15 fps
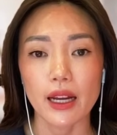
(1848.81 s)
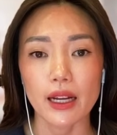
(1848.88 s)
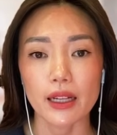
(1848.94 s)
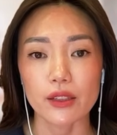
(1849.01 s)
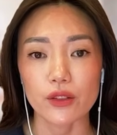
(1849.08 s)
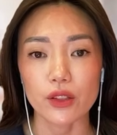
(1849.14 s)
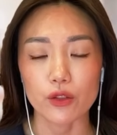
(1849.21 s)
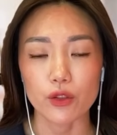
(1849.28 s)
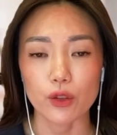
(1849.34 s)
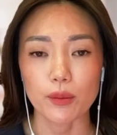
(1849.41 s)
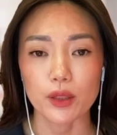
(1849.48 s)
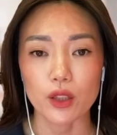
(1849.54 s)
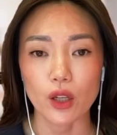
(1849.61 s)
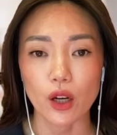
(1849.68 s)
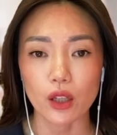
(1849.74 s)
And the
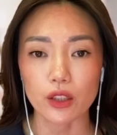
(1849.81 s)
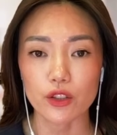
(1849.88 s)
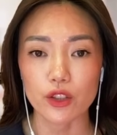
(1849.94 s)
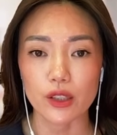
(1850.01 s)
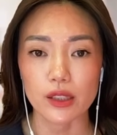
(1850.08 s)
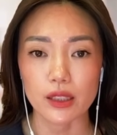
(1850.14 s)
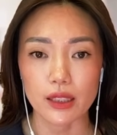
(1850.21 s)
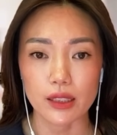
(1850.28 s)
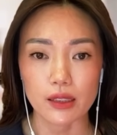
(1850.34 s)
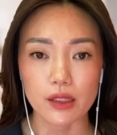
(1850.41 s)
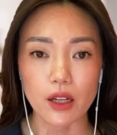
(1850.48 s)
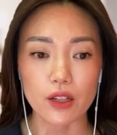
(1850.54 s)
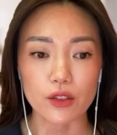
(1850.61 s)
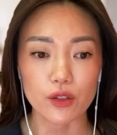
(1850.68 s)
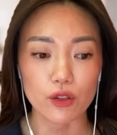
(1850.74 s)
dermatologist that I
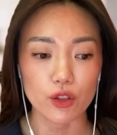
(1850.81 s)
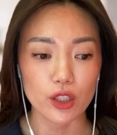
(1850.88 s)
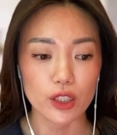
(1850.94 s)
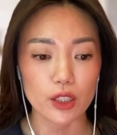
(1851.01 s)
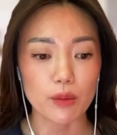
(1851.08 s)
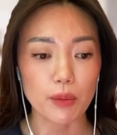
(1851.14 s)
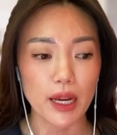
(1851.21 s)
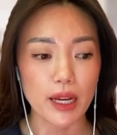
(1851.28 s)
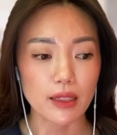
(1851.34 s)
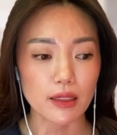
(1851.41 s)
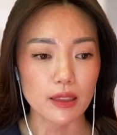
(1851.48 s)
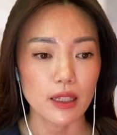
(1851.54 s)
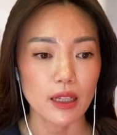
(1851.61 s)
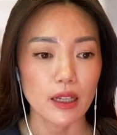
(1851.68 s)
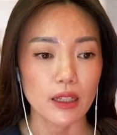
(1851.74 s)
saw, so she spent,
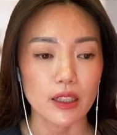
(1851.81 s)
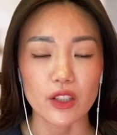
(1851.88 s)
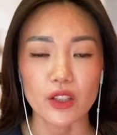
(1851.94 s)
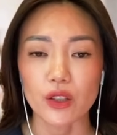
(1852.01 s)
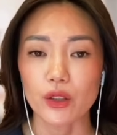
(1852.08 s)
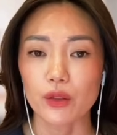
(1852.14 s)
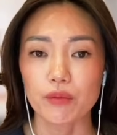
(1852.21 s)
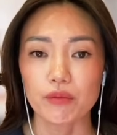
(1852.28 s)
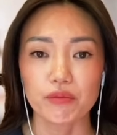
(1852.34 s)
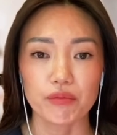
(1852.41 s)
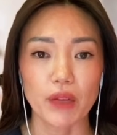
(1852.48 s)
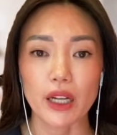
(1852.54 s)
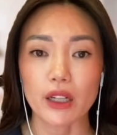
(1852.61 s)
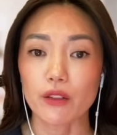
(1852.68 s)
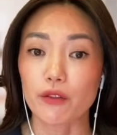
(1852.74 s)
I
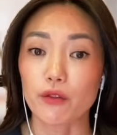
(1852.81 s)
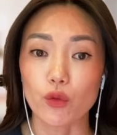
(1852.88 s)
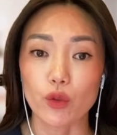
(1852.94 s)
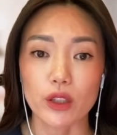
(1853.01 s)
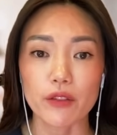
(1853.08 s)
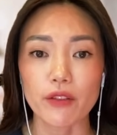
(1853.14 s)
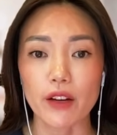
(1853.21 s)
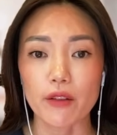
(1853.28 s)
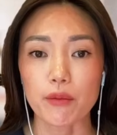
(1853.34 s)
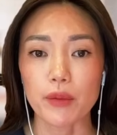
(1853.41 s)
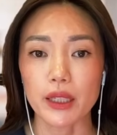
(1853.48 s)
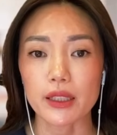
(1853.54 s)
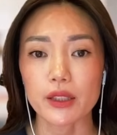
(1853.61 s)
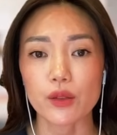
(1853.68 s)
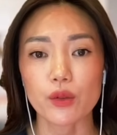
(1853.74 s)
don't know, 45
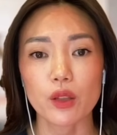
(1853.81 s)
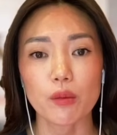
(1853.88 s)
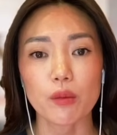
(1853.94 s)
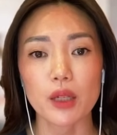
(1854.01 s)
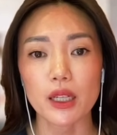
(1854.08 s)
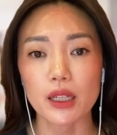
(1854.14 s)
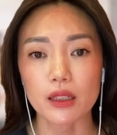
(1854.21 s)
minutes with me,